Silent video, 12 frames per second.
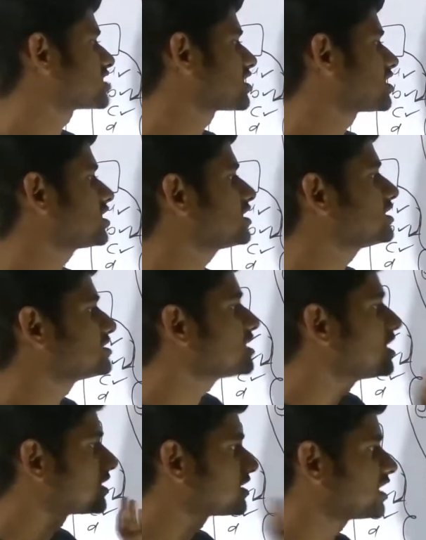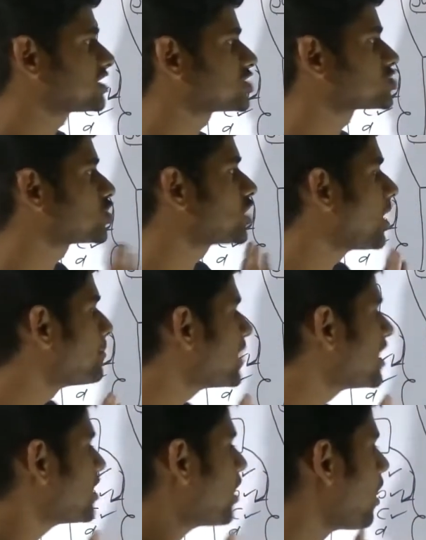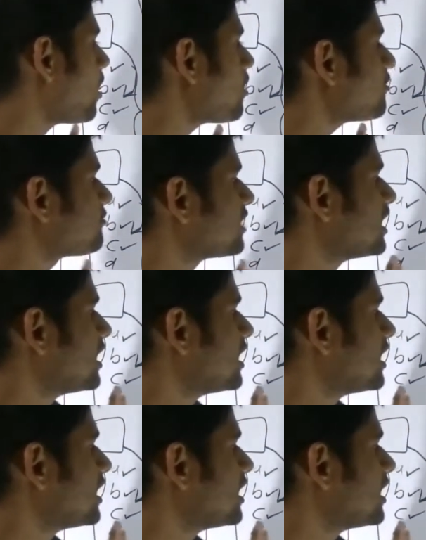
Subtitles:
tracker is created. So number of